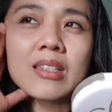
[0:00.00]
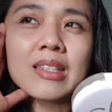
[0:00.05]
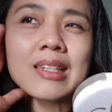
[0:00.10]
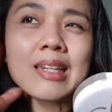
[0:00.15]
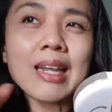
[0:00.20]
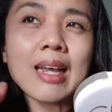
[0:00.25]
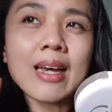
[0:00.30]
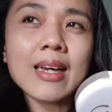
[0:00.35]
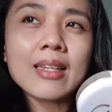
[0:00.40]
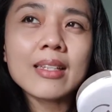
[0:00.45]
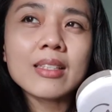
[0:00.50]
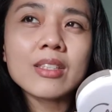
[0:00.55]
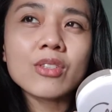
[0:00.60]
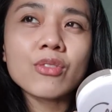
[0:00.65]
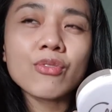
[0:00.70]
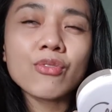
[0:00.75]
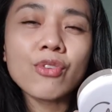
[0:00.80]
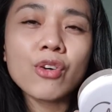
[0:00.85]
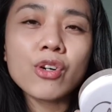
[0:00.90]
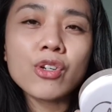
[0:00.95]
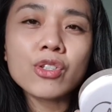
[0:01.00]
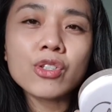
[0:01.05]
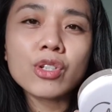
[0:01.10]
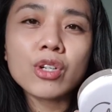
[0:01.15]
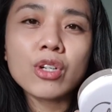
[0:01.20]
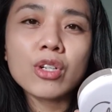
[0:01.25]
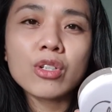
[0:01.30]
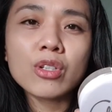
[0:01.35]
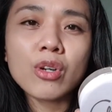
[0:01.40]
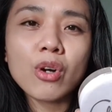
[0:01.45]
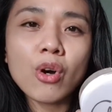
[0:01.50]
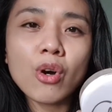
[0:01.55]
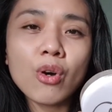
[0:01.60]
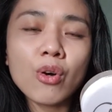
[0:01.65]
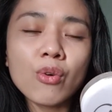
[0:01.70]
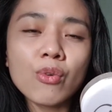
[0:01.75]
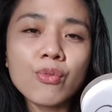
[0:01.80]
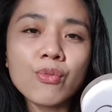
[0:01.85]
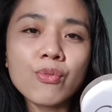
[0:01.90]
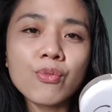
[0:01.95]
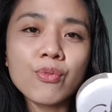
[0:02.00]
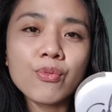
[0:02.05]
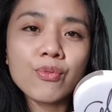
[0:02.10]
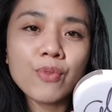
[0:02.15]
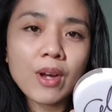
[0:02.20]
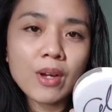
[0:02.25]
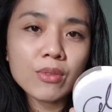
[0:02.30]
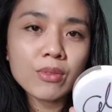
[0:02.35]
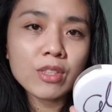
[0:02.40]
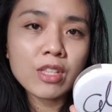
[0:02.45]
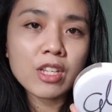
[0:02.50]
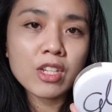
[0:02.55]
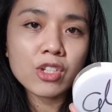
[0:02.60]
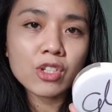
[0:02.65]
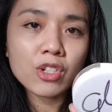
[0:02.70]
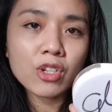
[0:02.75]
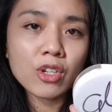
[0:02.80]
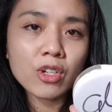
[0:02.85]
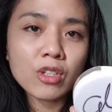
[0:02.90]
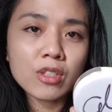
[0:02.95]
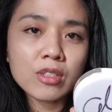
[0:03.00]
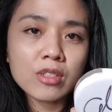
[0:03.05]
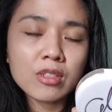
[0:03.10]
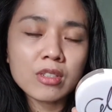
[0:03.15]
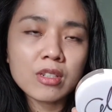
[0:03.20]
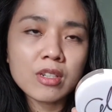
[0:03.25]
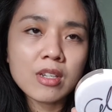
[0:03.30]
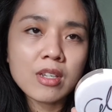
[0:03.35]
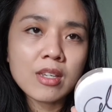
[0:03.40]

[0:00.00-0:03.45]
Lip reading: light version of foundation